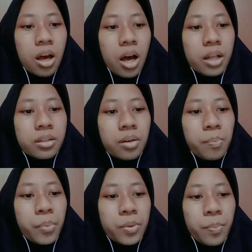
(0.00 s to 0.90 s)
Other
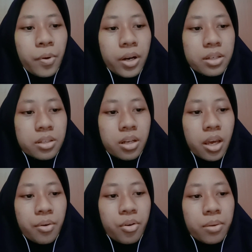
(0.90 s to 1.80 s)
preparation
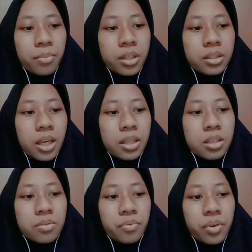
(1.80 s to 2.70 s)
equipment that
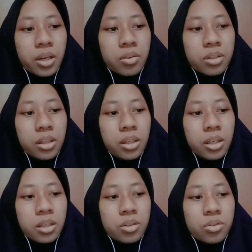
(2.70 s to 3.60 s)
is
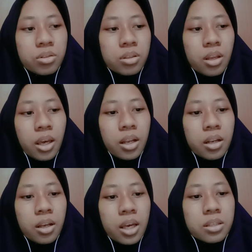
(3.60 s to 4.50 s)
frequently used
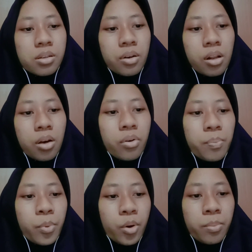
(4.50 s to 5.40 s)
and has a lower
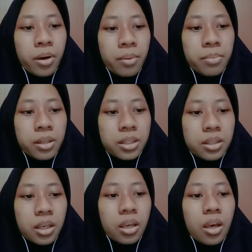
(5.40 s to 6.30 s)

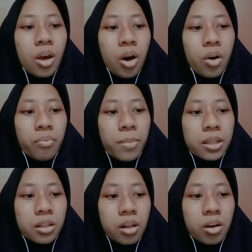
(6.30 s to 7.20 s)
probability of
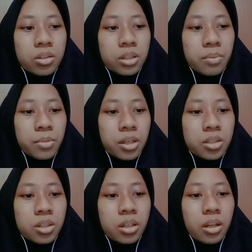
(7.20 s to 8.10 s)
metal
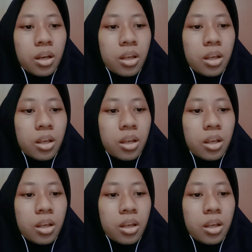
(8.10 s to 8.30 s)
contamination.